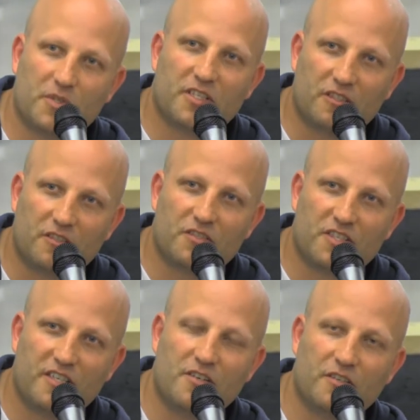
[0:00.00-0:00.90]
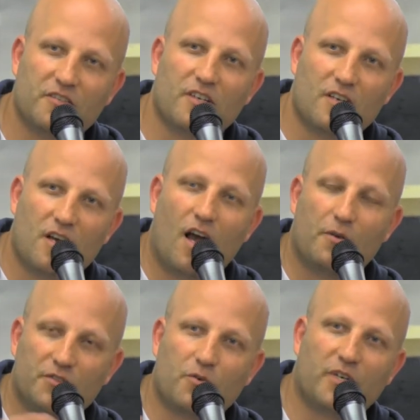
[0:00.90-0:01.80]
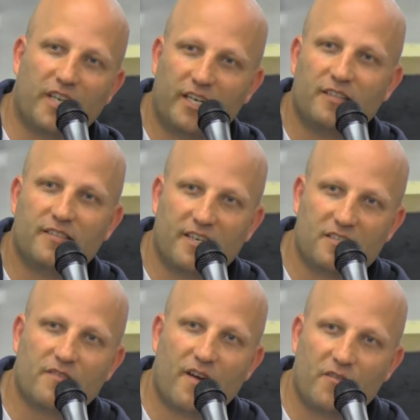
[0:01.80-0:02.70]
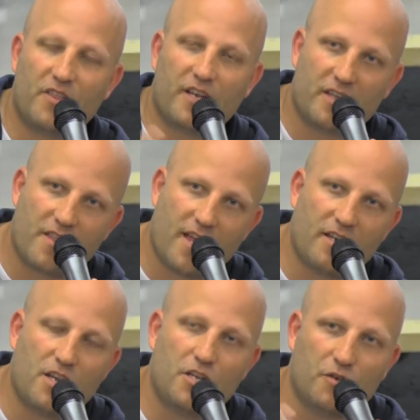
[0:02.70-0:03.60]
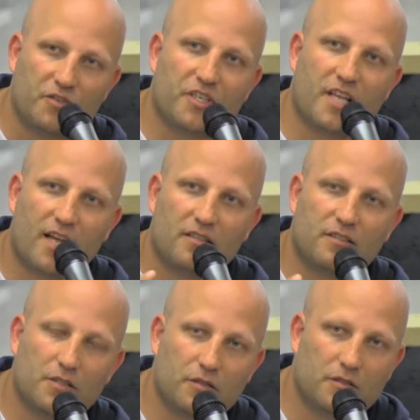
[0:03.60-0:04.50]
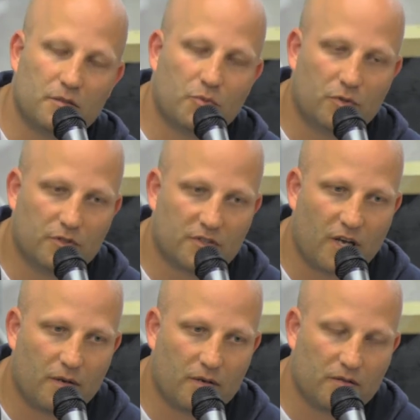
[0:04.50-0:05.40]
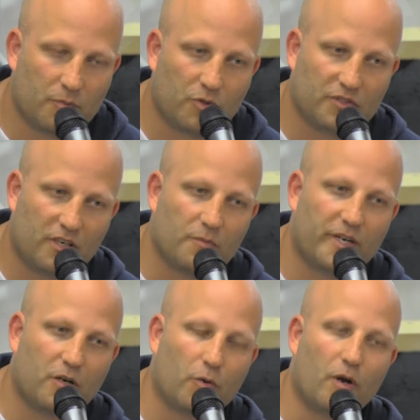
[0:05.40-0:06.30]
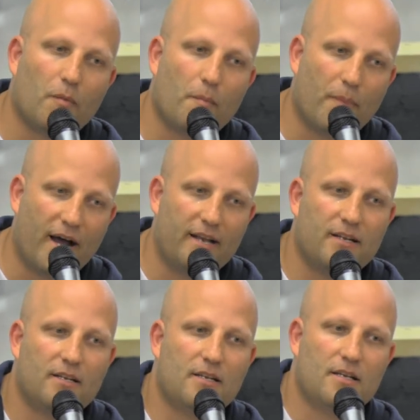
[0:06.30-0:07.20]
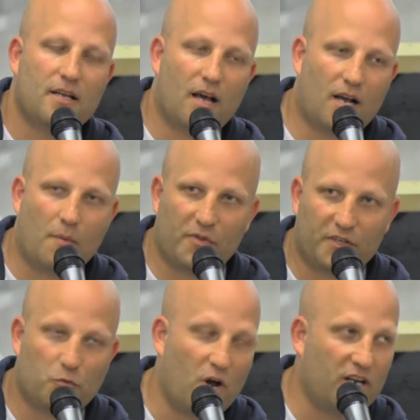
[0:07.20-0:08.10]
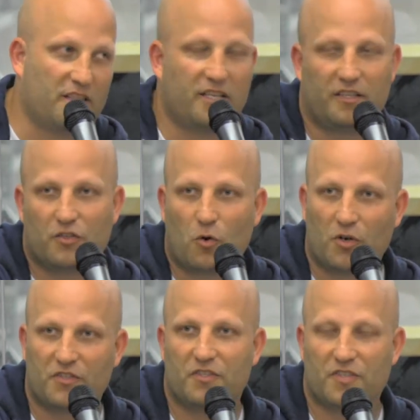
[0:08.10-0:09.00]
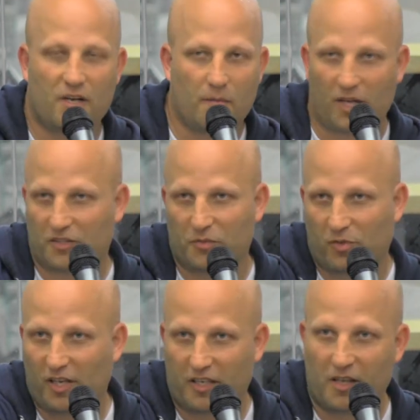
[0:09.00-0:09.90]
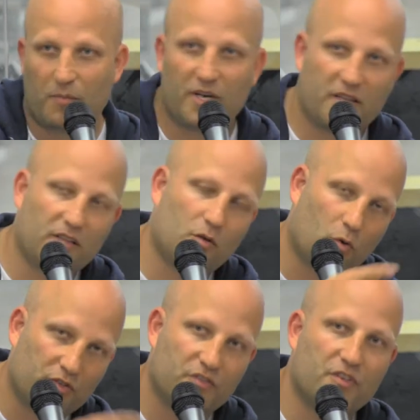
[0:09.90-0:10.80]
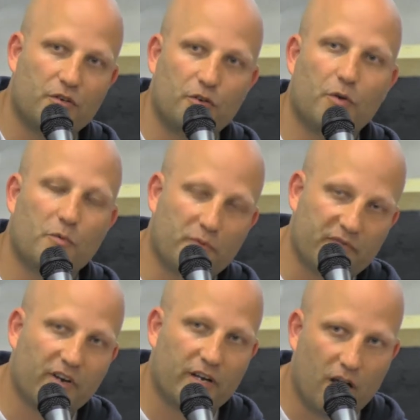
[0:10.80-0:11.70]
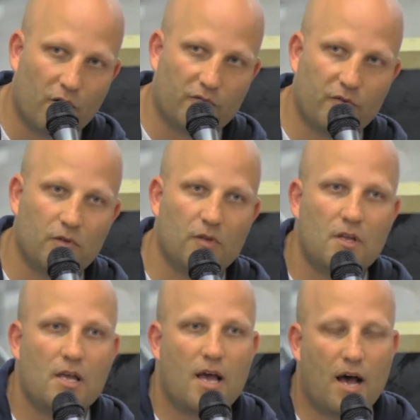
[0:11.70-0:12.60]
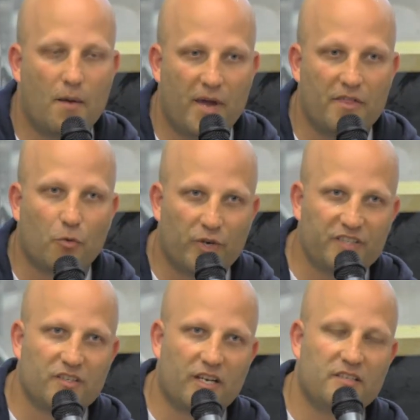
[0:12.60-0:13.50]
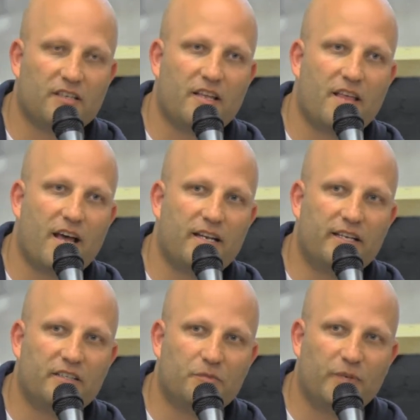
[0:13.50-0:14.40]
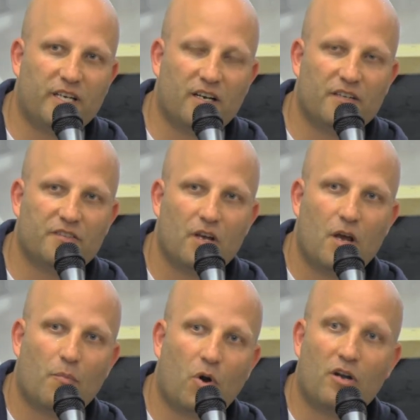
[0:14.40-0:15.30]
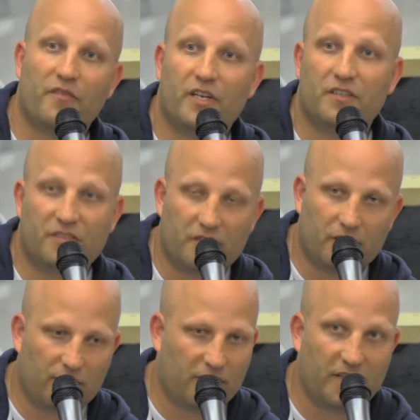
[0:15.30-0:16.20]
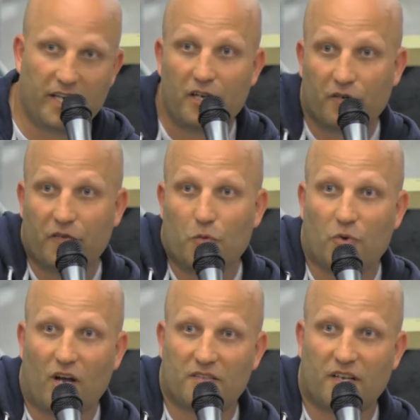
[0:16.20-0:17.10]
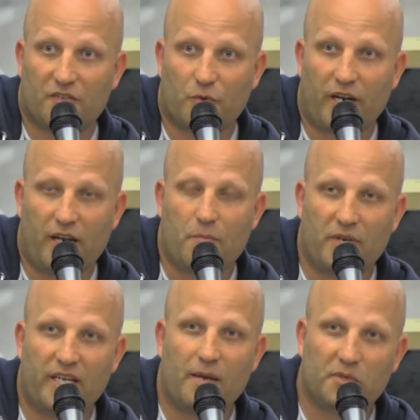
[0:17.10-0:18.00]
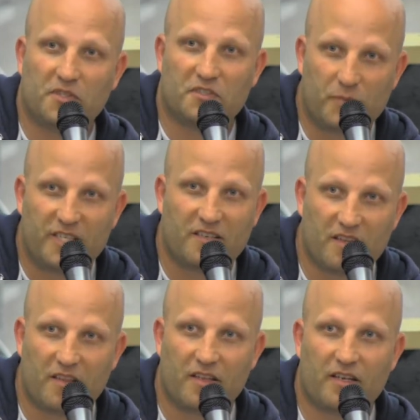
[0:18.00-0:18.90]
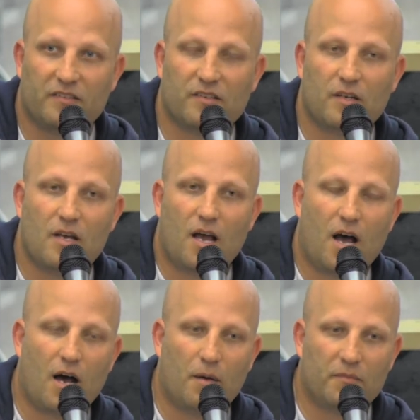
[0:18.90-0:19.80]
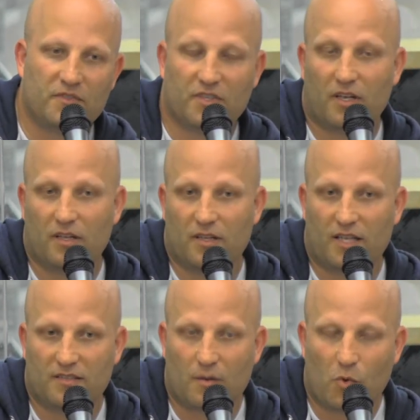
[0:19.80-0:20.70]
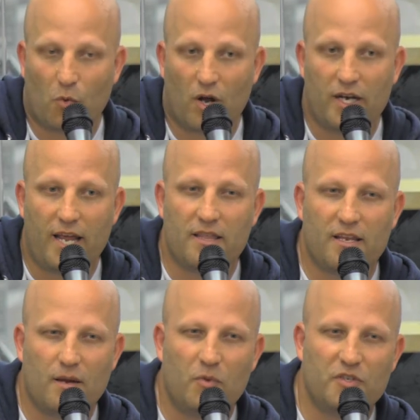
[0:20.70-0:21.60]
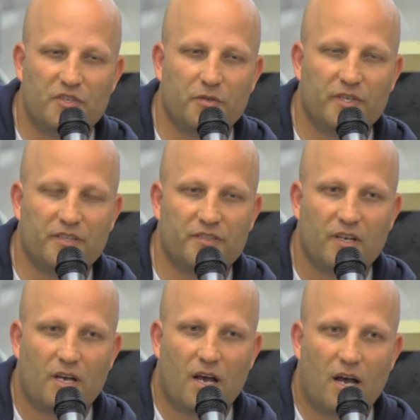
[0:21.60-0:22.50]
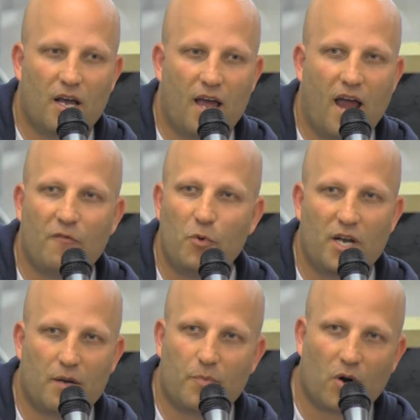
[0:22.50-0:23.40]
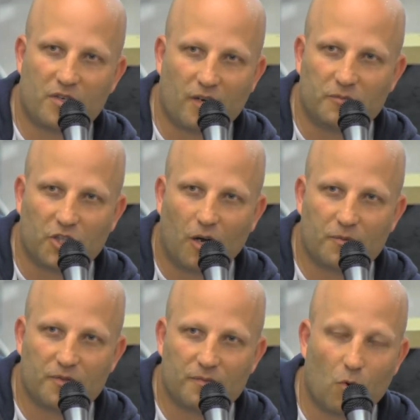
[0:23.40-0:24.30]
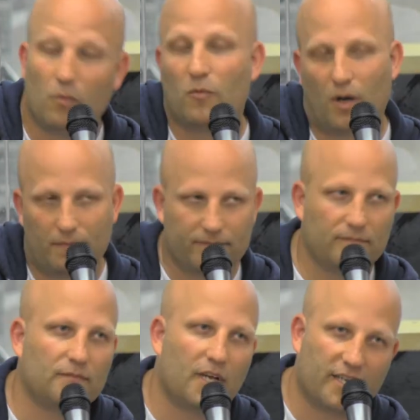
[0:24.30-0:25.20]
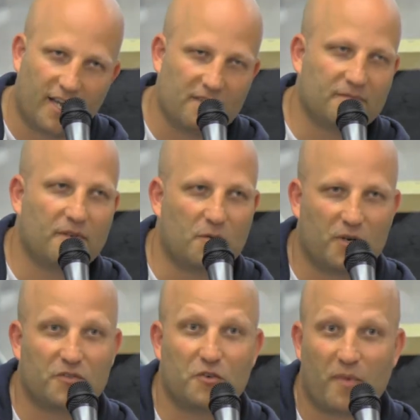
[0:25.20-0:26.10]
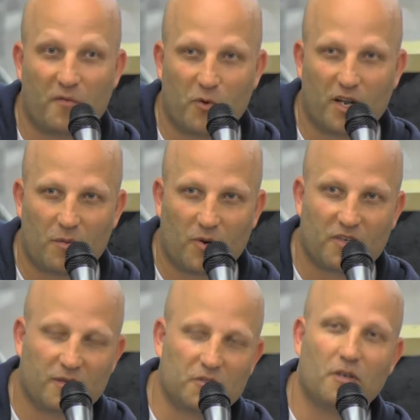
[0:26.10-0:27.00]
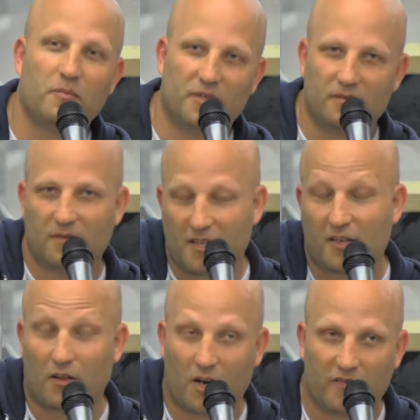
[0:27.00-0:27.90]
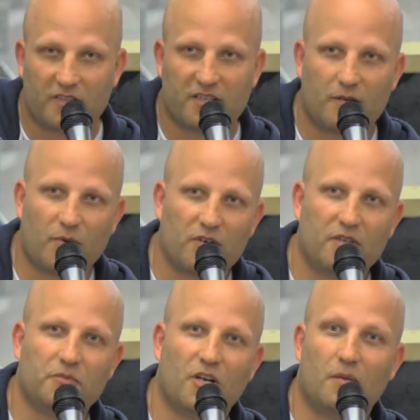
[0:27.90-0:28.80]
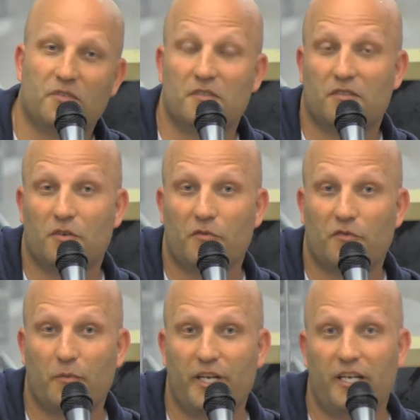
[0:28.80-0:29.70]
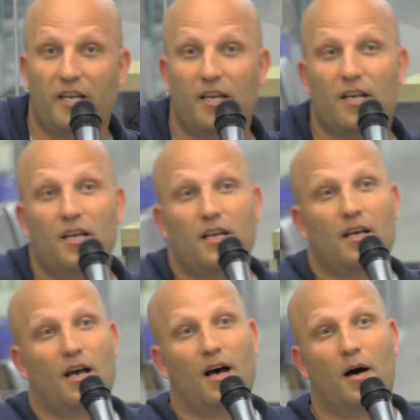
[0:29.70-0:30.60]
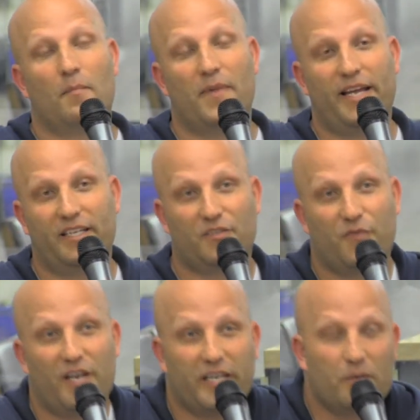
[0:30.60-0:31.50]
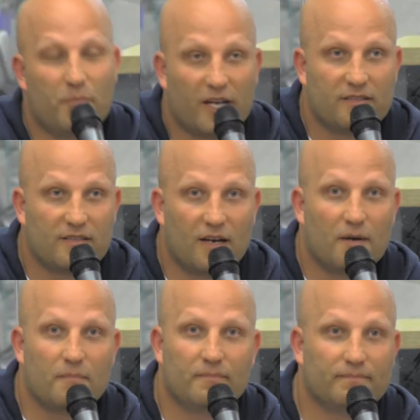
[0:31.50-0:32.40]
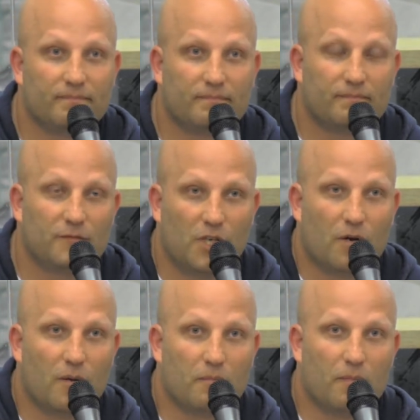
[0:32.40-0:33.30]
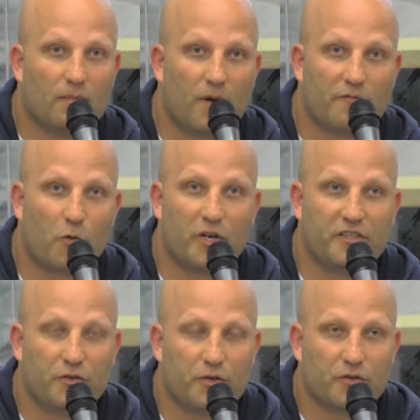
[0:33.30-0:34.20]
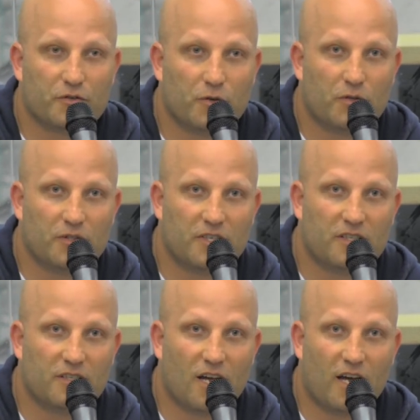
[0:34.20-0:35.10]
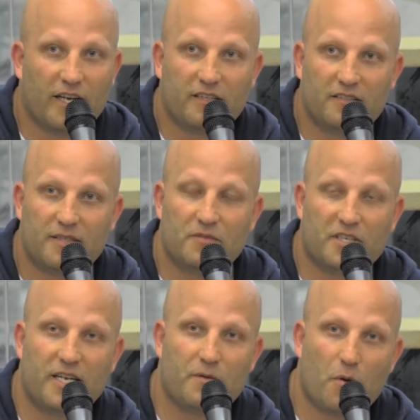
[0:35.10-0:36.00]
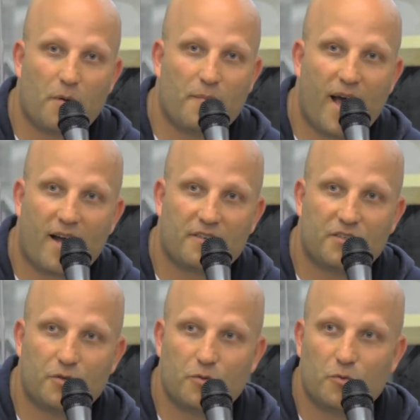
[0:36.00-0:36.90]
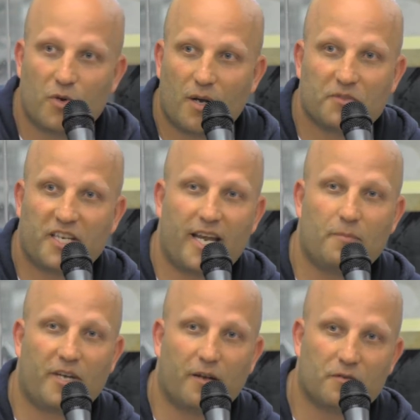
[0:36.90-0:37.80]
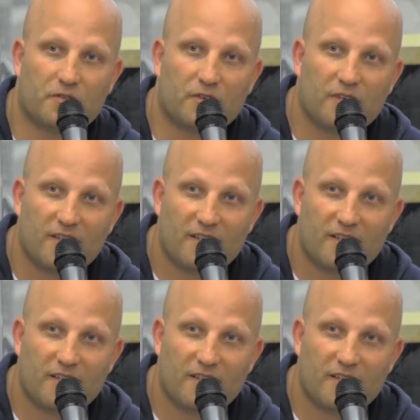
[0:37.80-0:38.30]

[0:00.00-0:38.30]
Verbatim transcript: in particular skills. I was sort of getting a taste of everything and then using that to, to, pull, aside, to pull together my career. But a couple things. One, I think these courses, and I'm not just plugging them, but I think the courses they're doing will be very helpful um, and the reason I say that is because part of it is in the interview process, right? And being able to speak to the things. Um, so that's number one. And then number two is everyone had part-time jobs. Or, well, again, I don't want to assume everyone had a part-time job, but I think a lot of us had part-time jobs. And so for me, um, it's funny, but um, you know, I'm, I'm 42 years old and I seem to keep going back to when I was a camp counselor.